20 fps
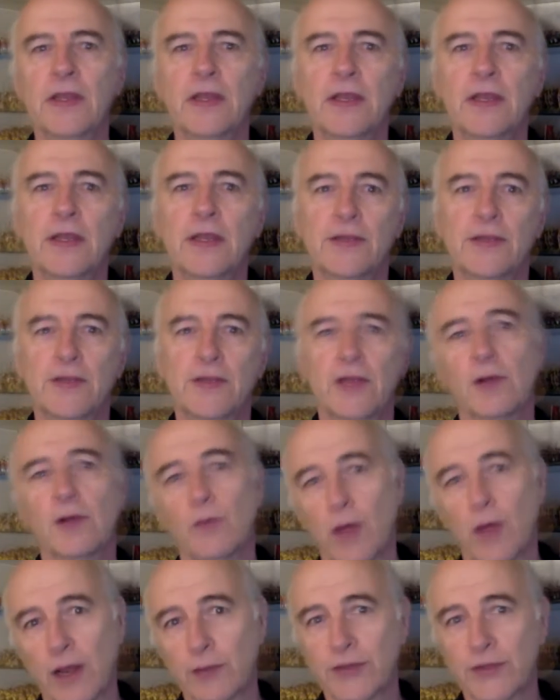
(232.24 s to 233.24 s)
So
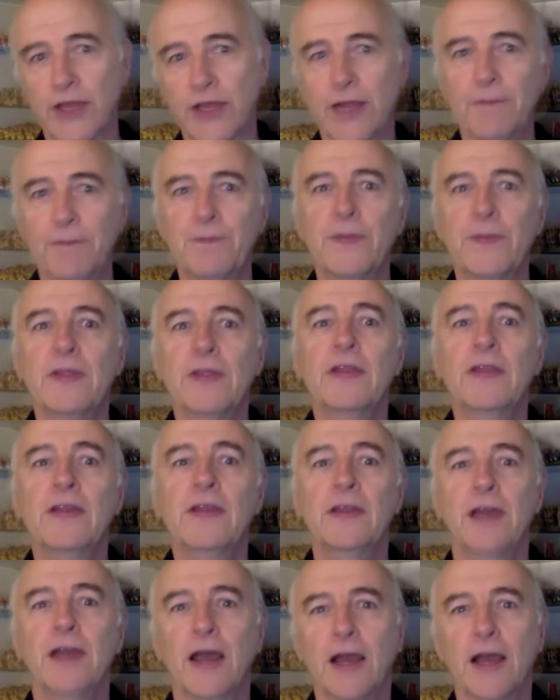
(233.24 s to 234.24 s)
while I was there,
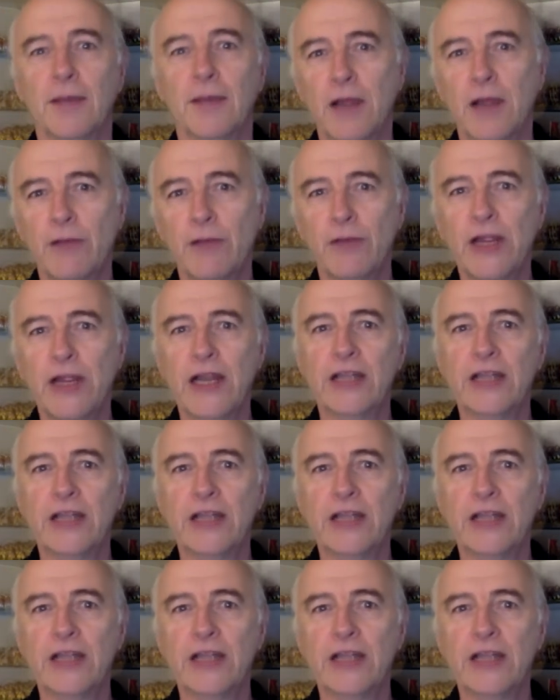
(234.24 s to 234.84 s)
my real